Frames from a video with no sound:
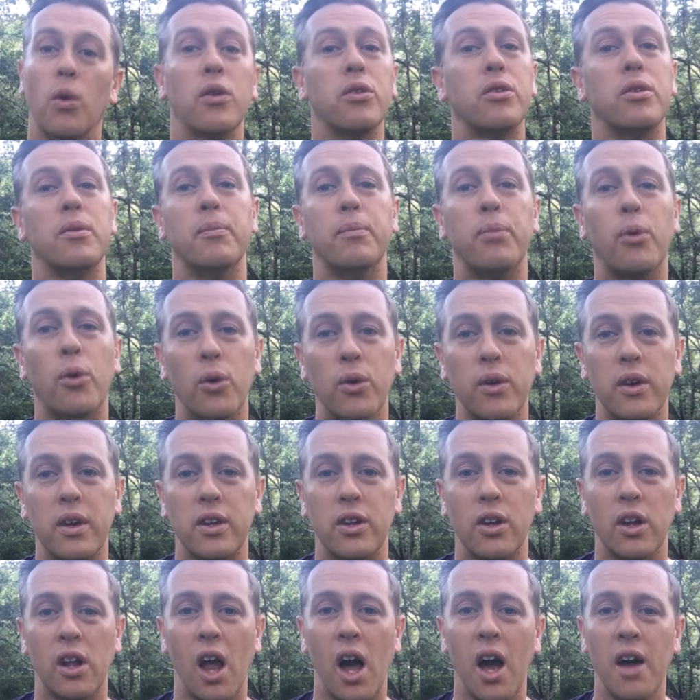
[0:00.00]
what's
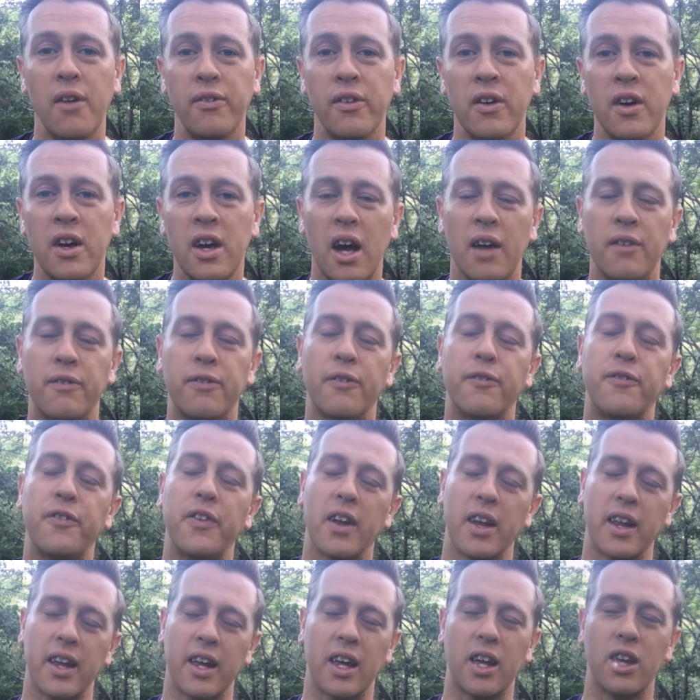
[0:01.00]
important in your life and
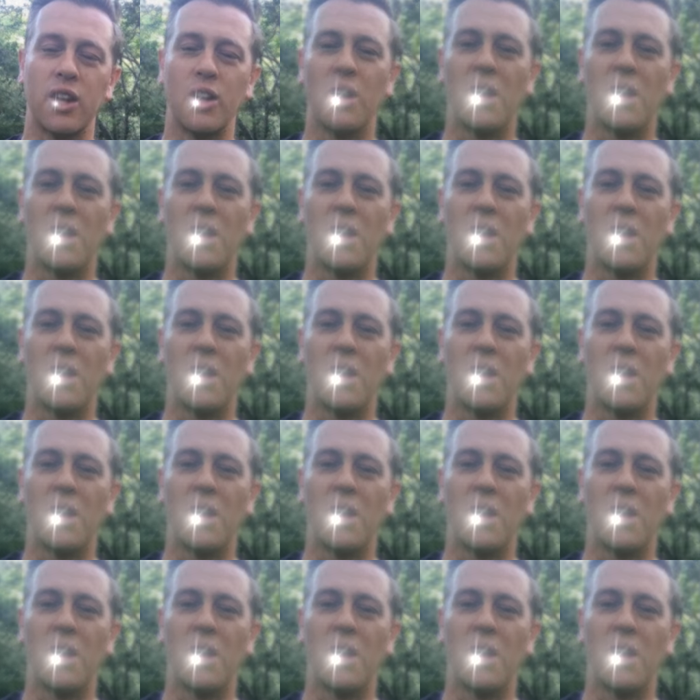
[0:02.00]
fulfilling